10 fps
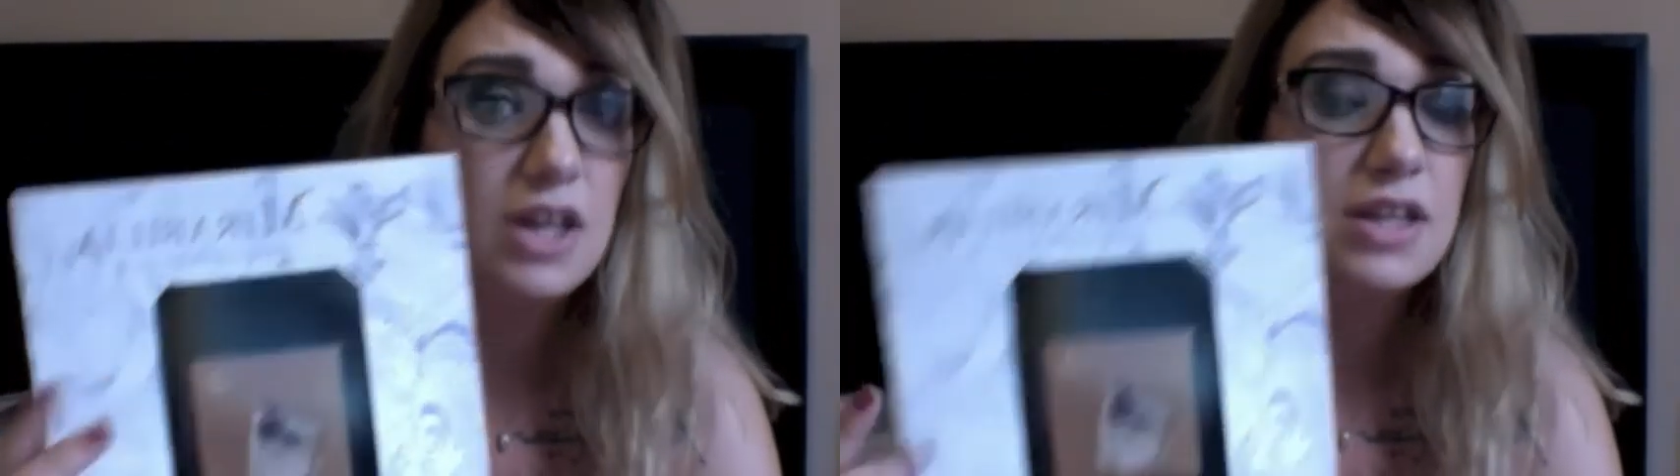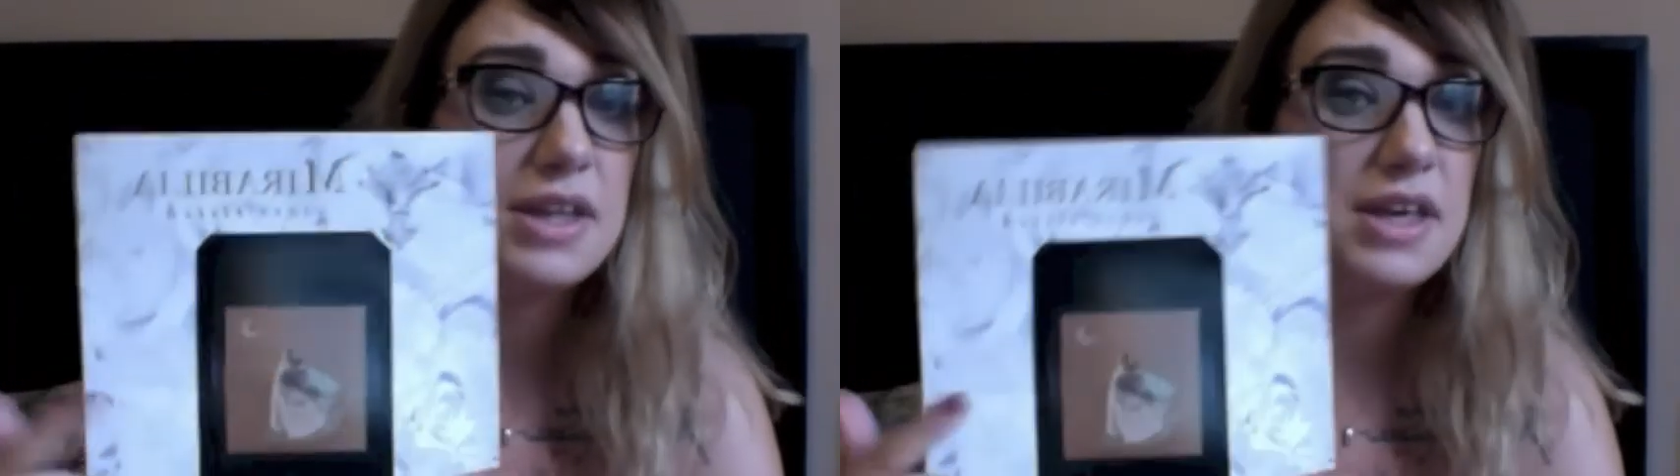
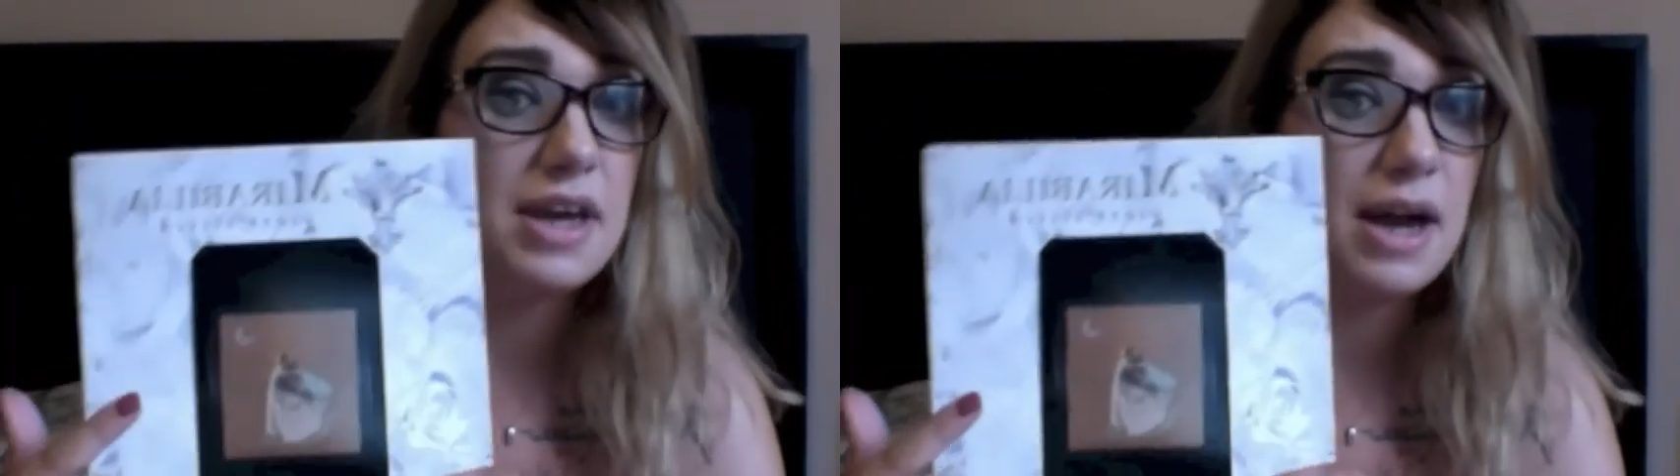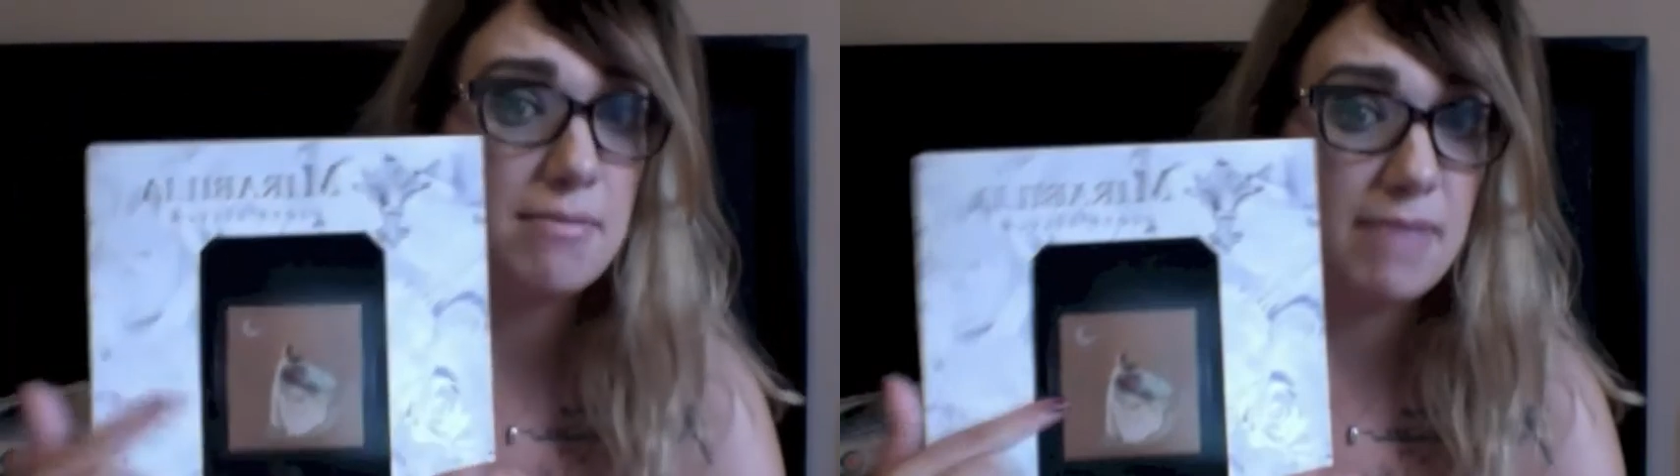The
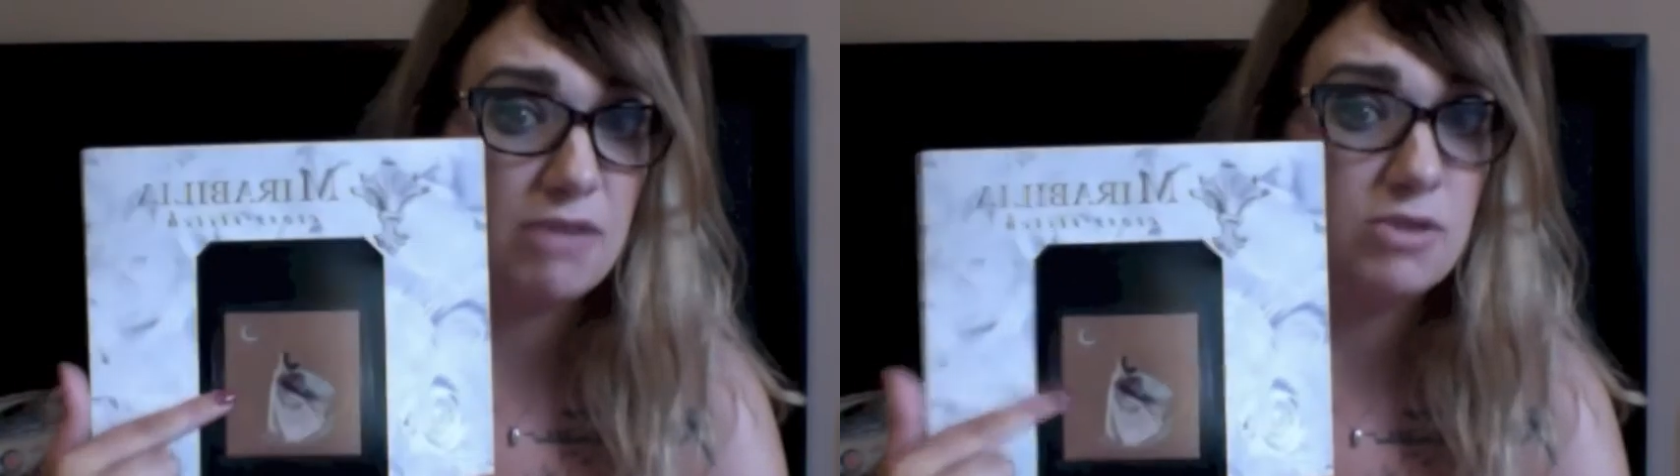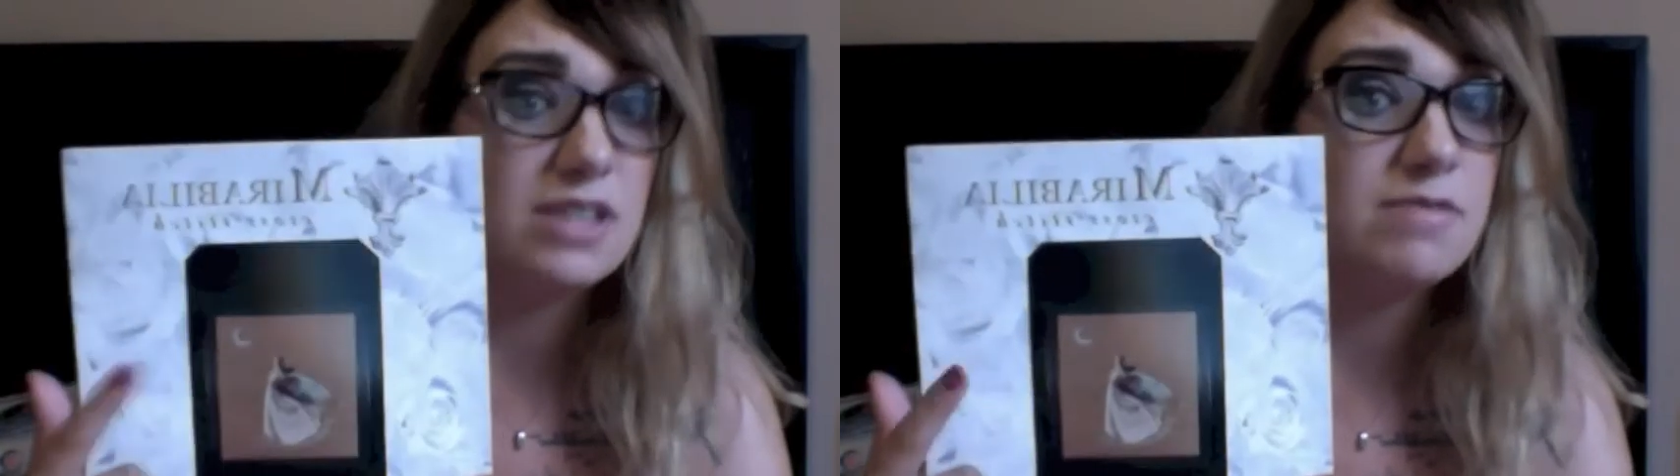
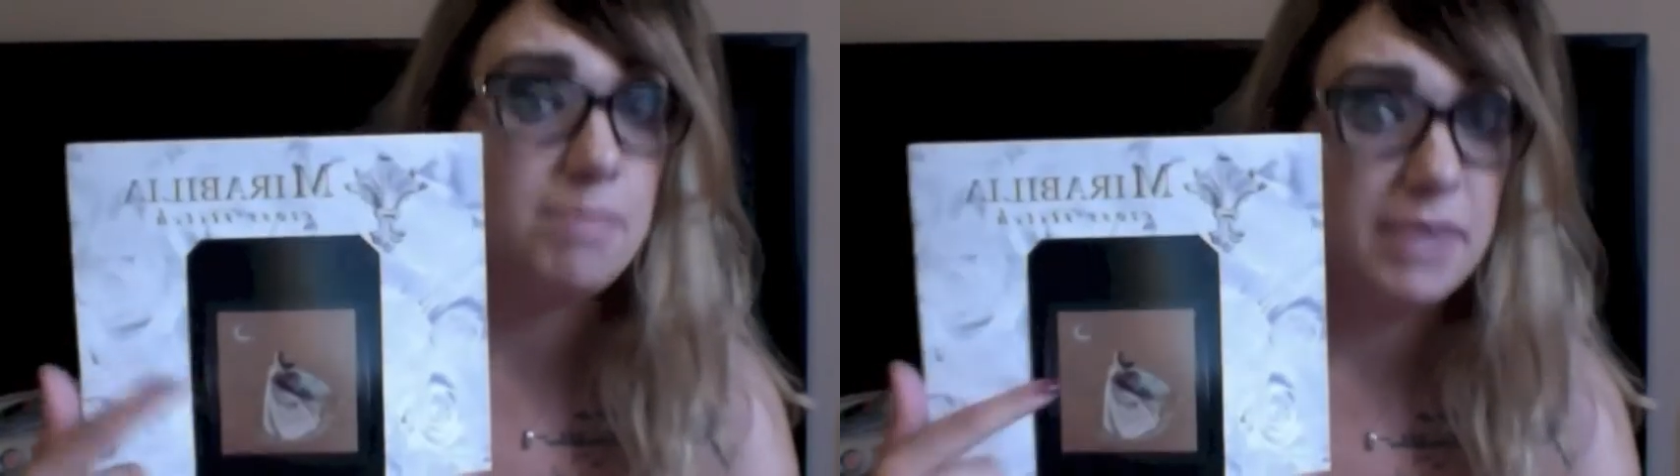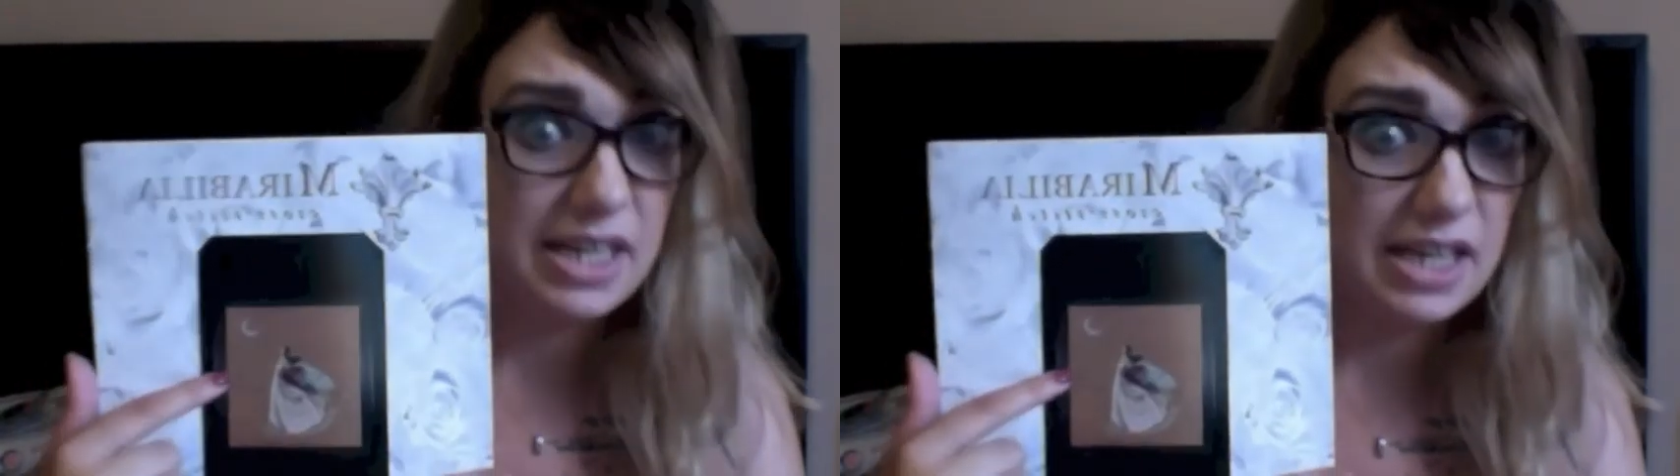amount of
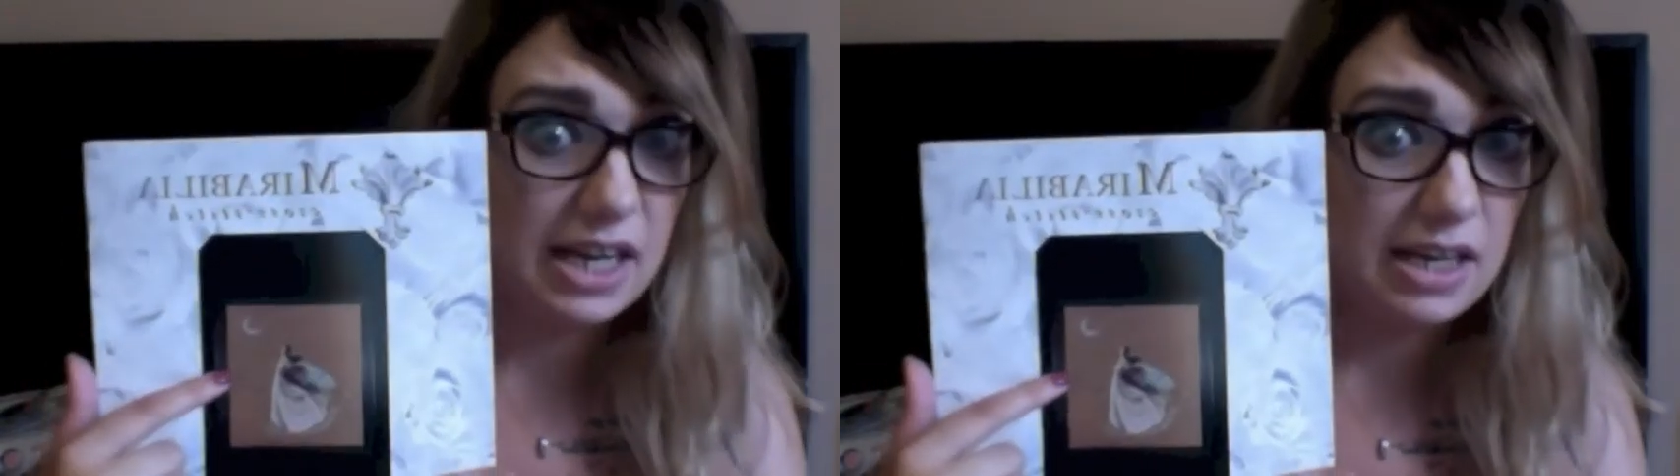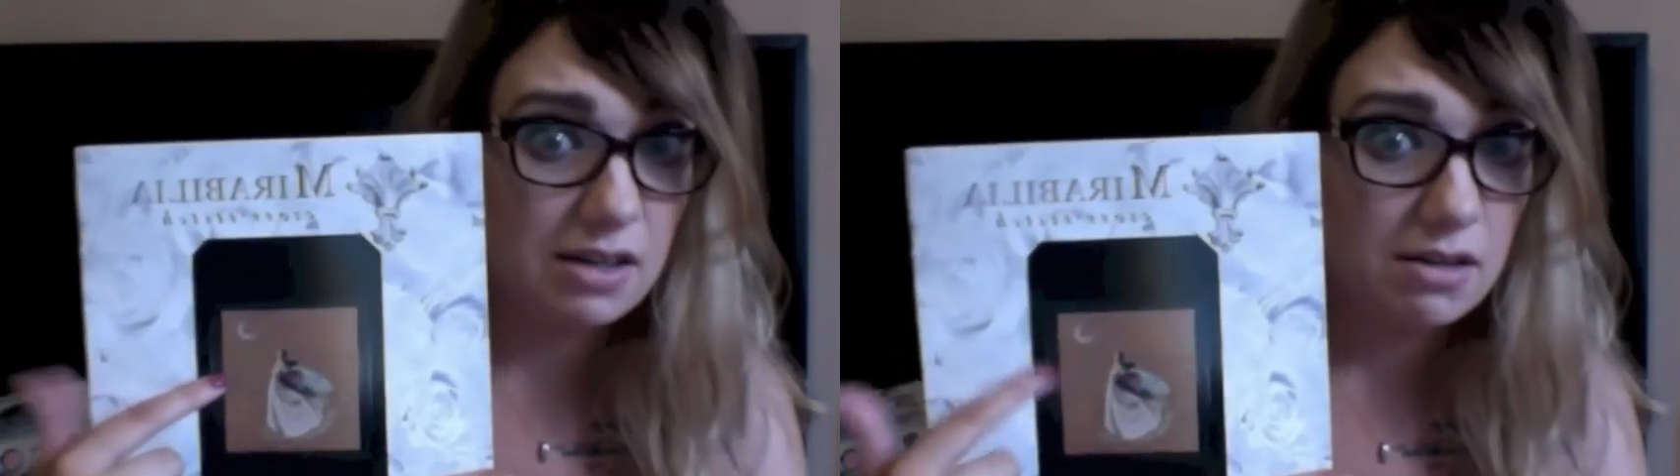
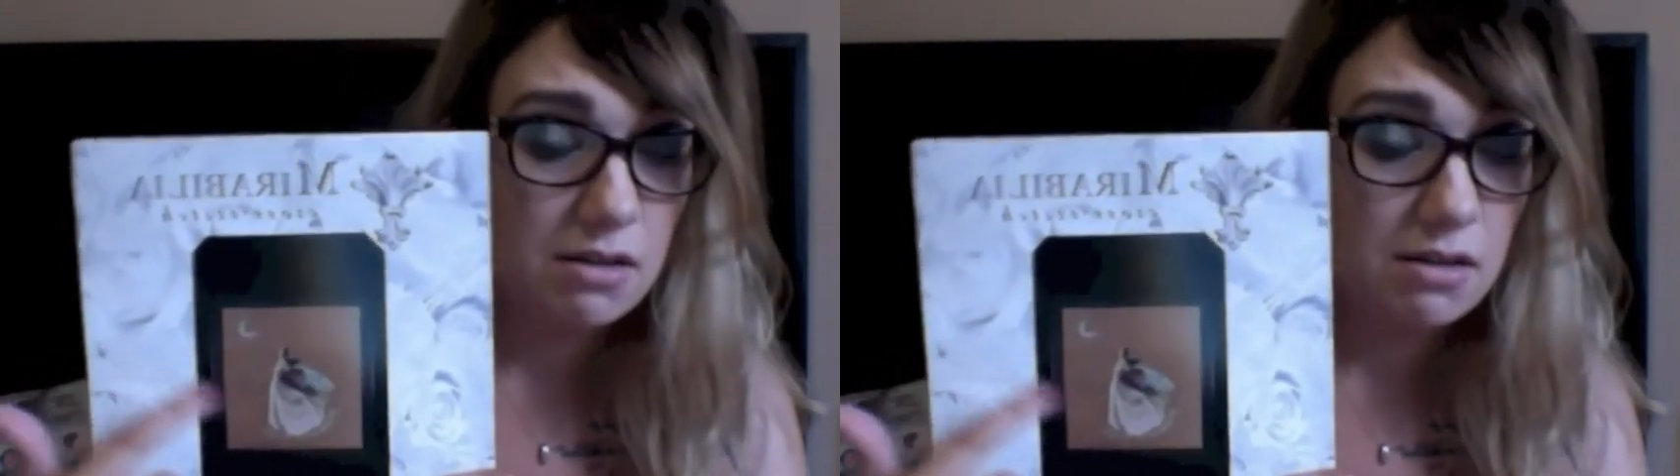beading,